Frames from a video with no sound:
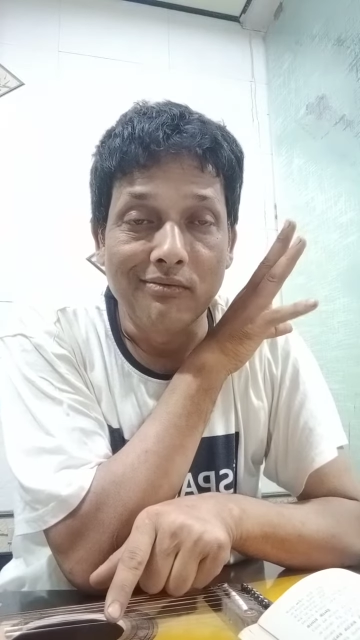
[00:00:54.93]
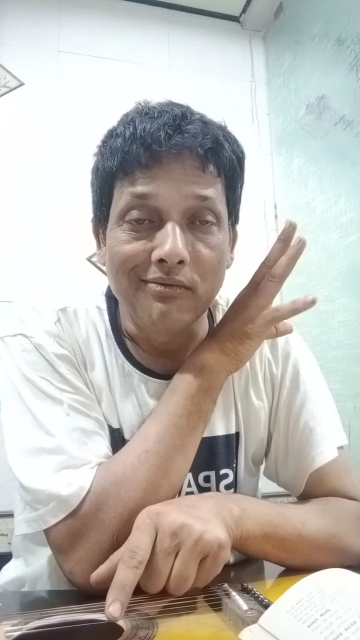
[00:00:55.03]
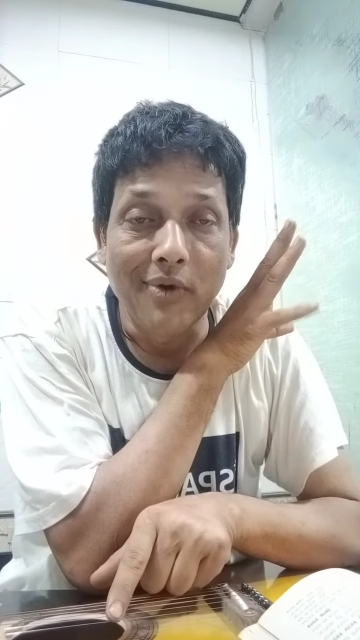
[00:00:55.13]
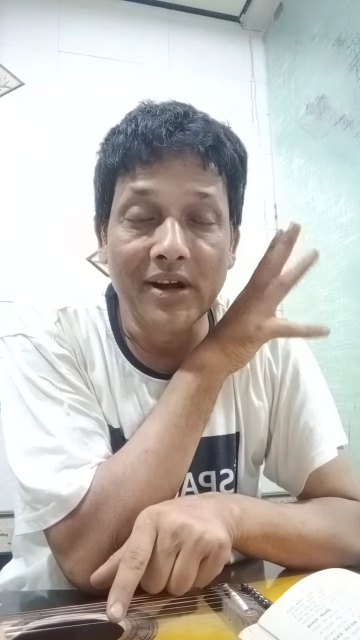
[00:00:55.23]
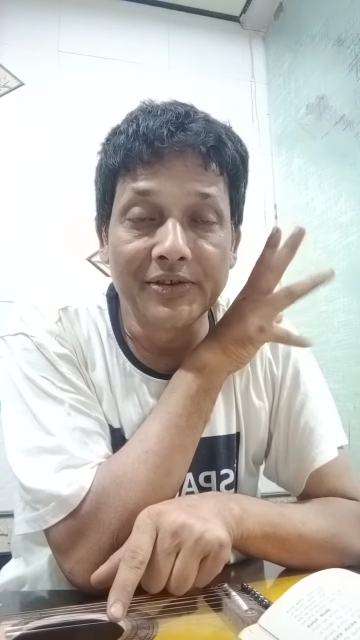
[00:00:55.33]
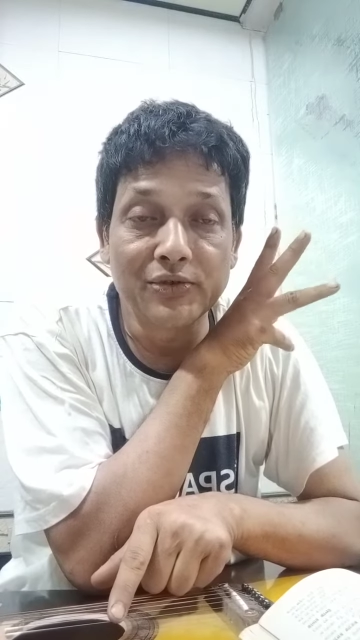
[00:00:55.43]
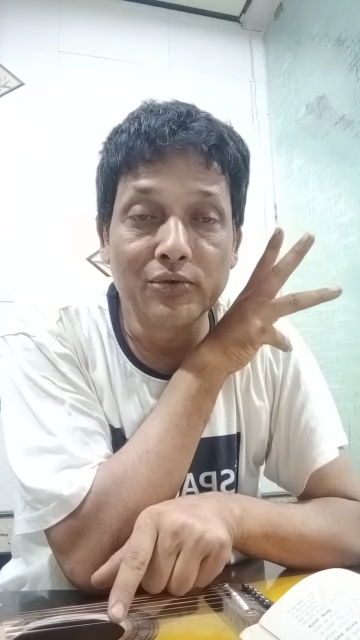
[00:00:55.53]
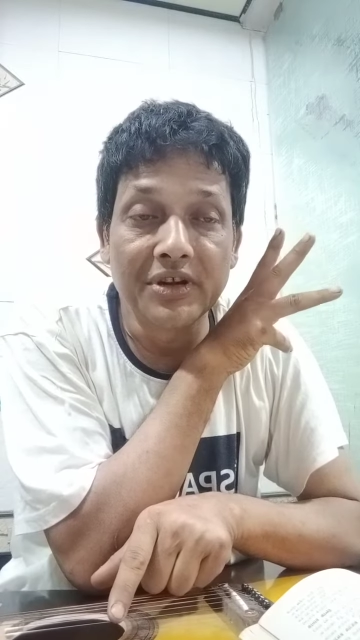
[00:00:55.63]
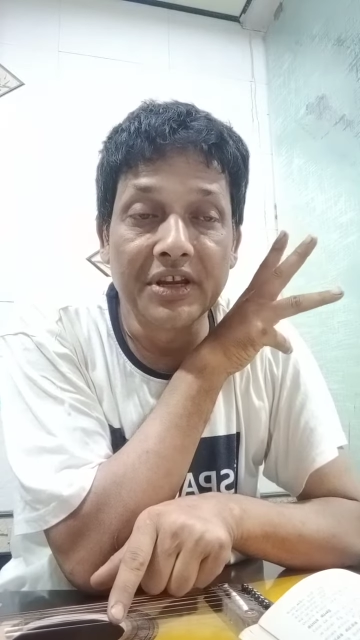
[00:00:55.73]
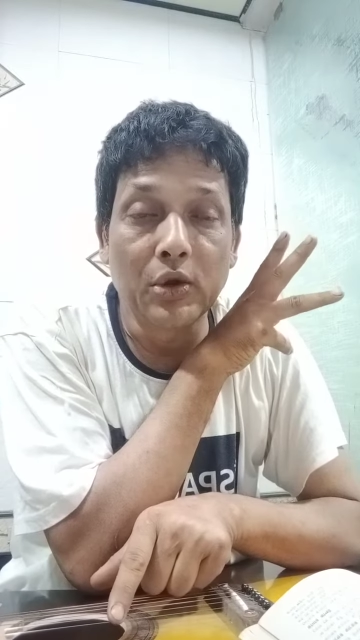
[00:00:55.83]
One has to
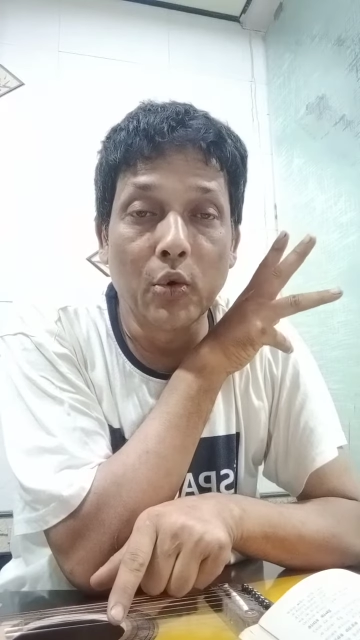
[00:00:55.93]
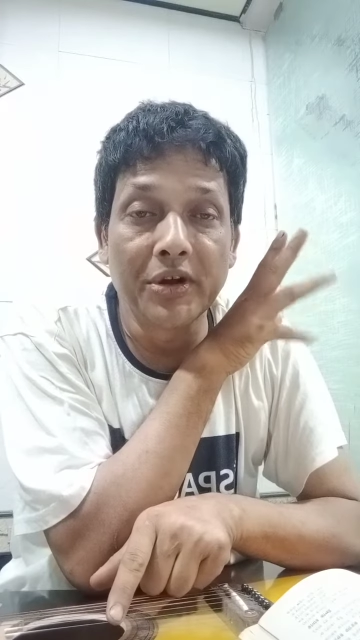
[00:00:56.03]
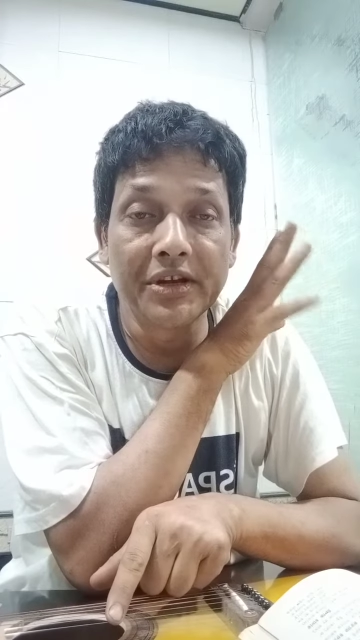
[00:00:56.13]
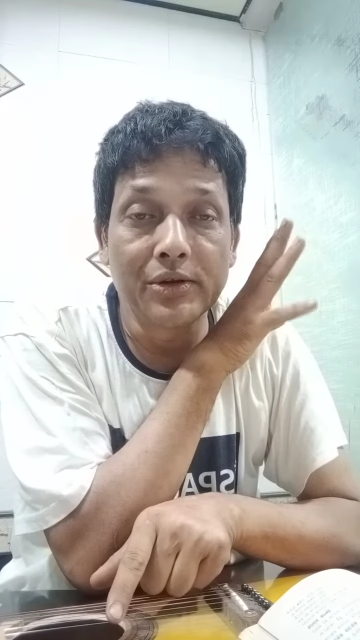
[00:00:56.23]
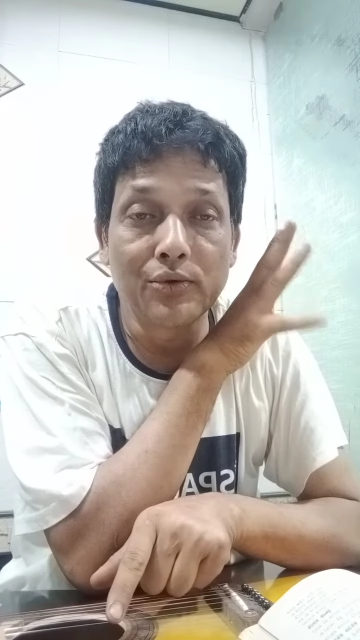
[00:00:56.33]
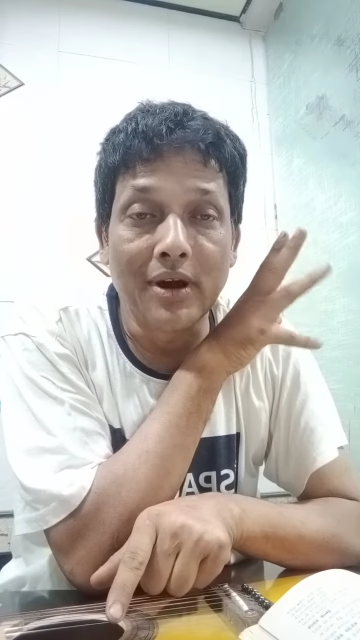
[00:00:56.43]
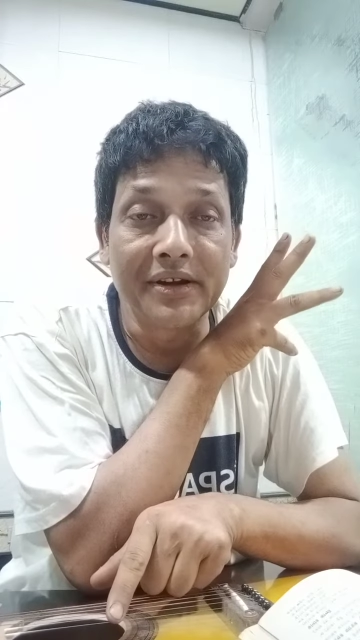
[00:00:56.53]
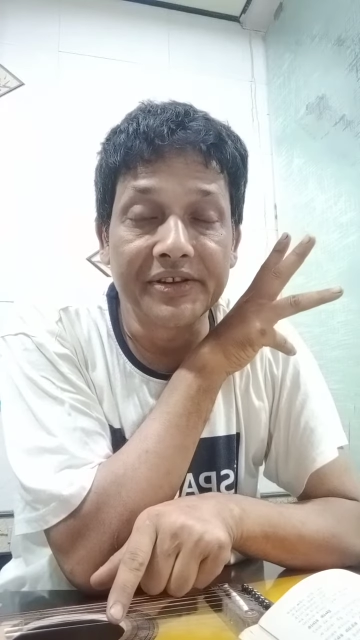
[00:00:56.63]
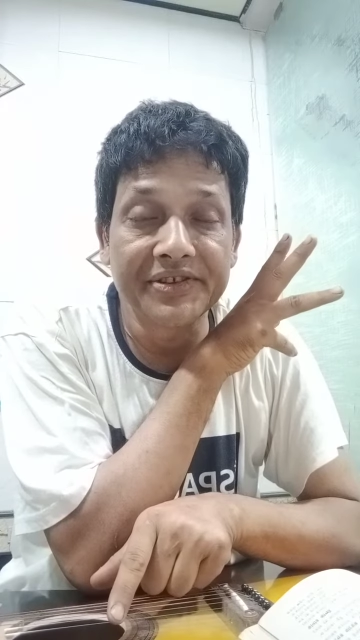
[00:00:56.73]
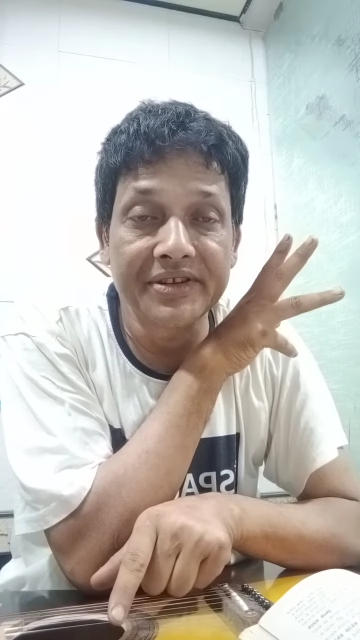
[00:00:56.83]
decode it to
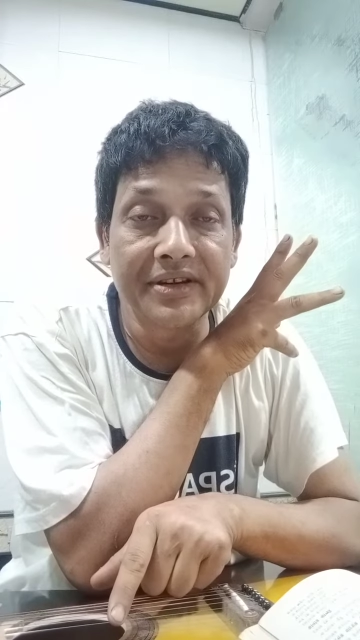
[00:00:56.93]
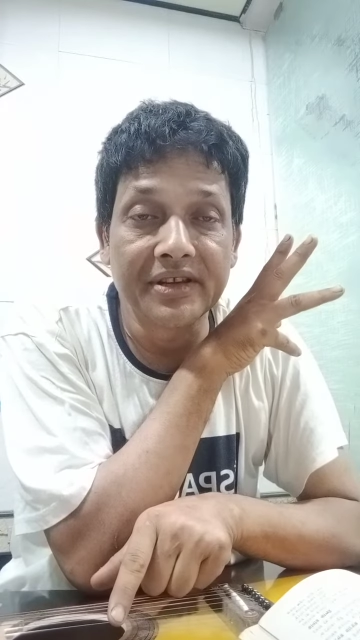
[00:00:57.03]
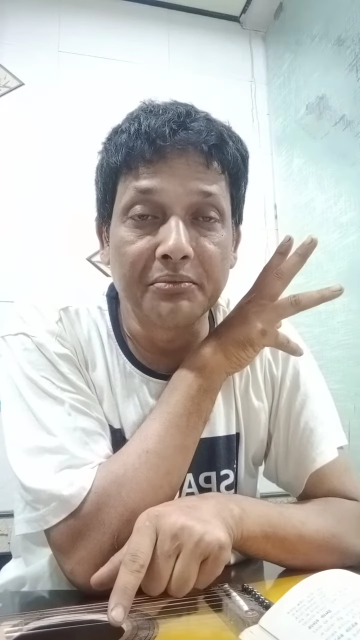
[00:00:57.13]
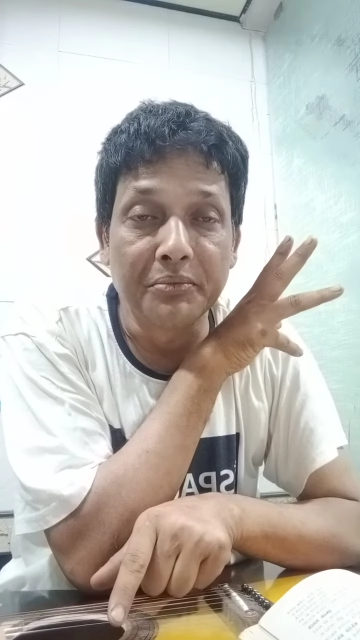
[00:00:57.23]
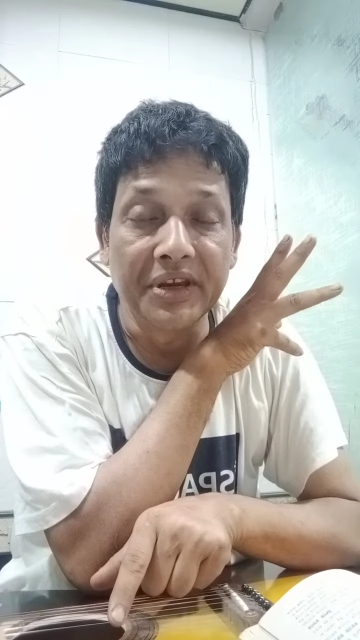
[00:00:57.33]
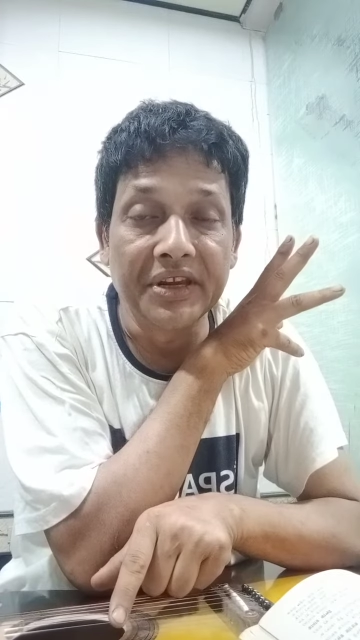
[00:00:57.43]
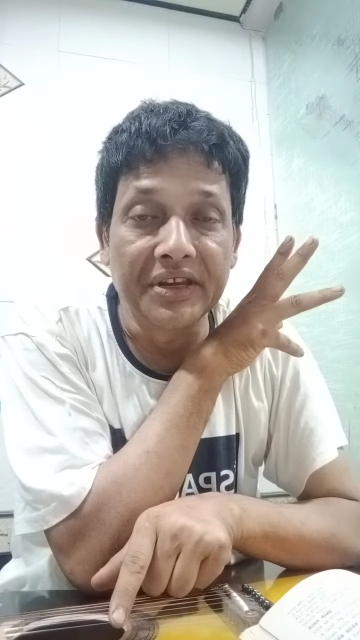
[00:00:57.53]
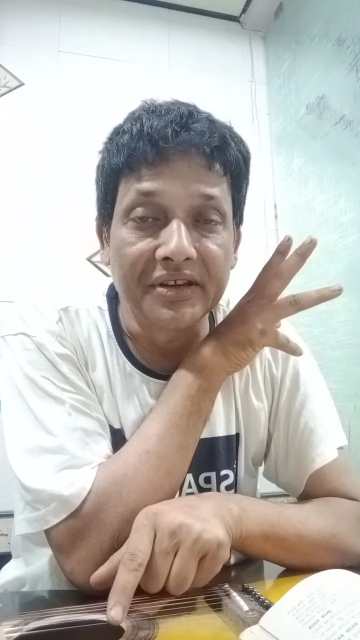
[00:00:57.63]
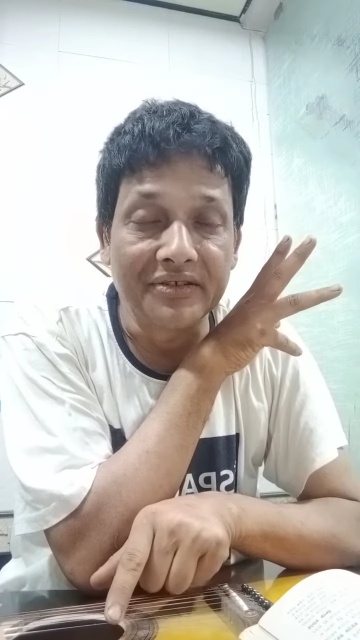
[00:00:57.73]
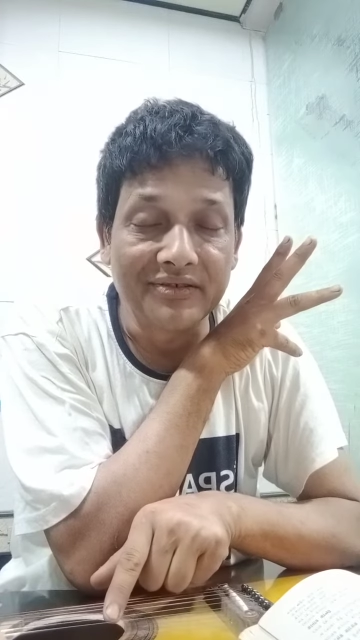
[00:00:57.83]
understand the meaning.